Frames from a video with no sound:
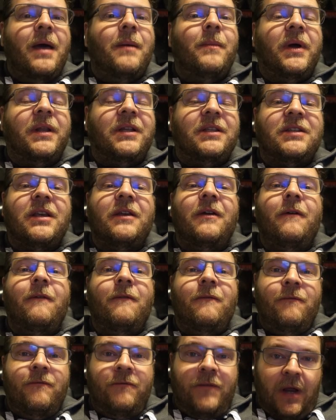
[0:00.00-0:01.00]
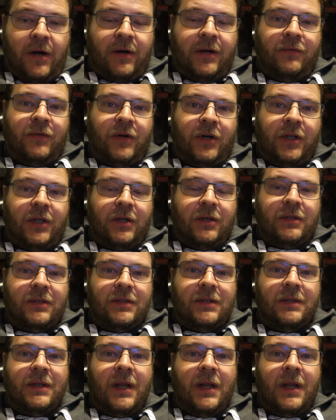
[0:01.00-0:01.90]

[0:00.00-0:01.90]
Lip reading: But it's very, very good.